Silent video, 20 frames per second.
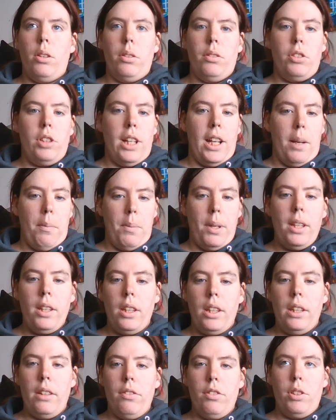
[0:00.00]
she had a
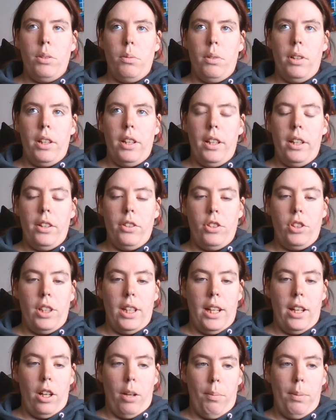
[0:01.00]
binky if she wanted it, she
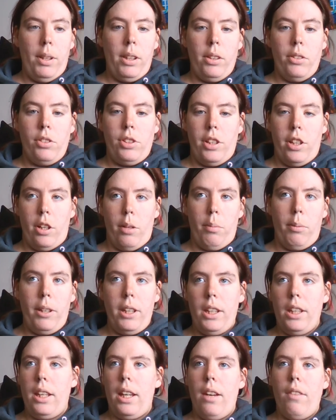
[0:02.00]
had her pillow, she had her
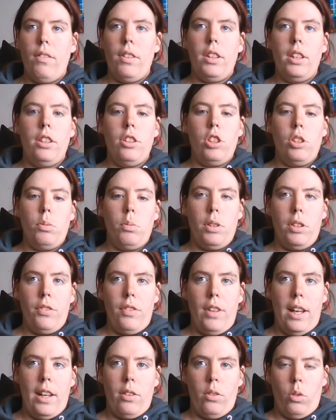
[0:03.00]
blanket, everything she would have
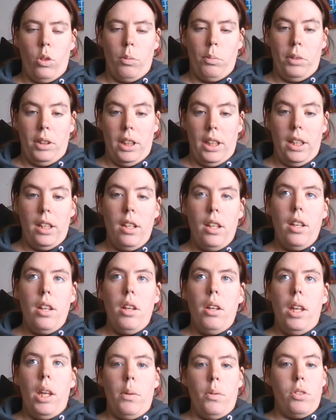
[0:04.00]
had normally.
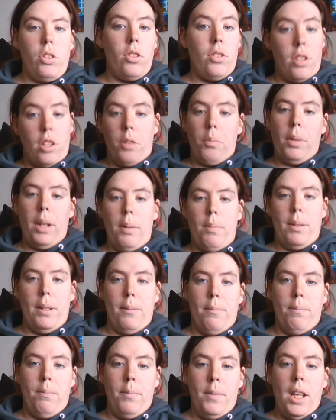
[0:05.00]
It was just in the
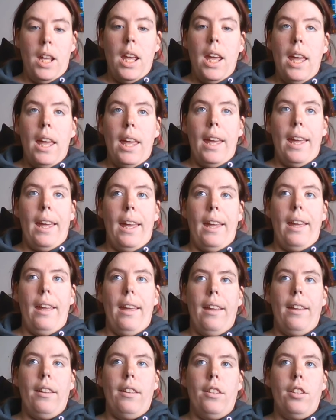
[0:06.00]
playpen.
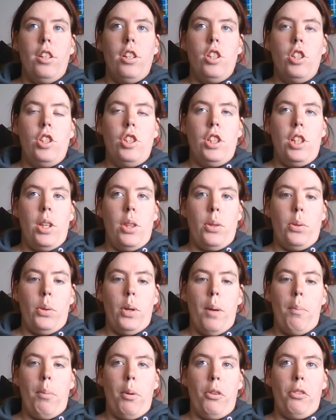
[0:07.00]
And she threw
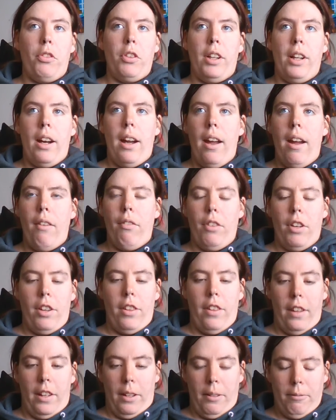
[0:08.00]
up over
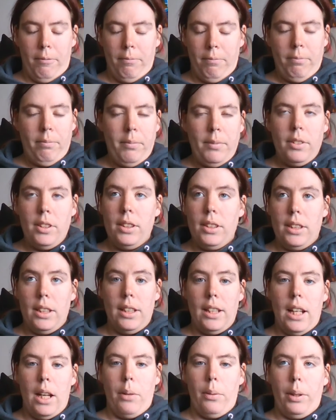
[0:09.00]
everything.
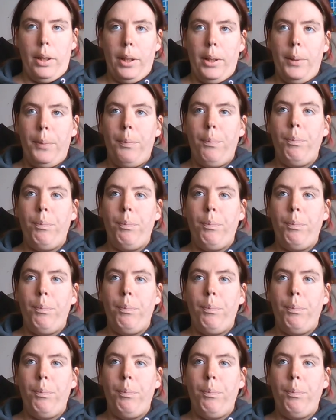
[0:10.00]
Did not work.